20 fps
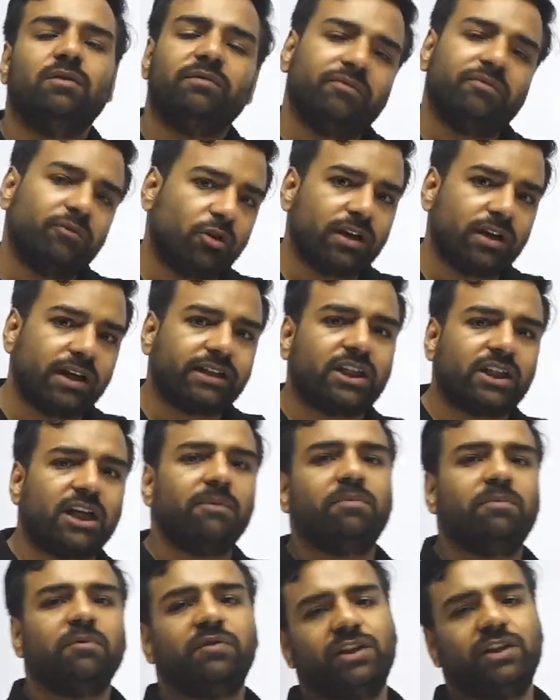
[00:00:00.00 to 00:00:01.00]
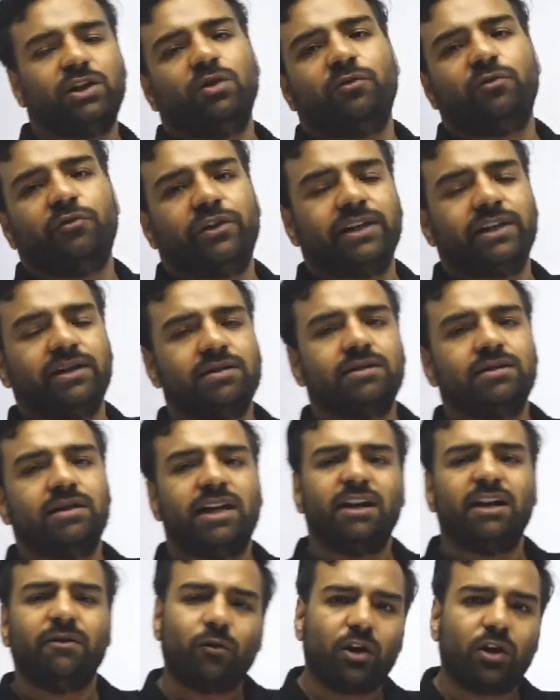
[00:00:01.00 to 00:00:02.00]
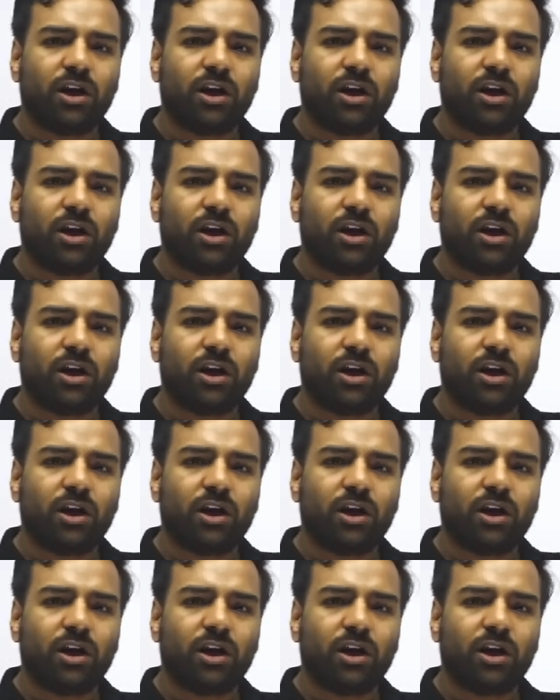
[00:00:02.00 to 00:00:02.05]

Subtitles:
on a trip with your friends, and what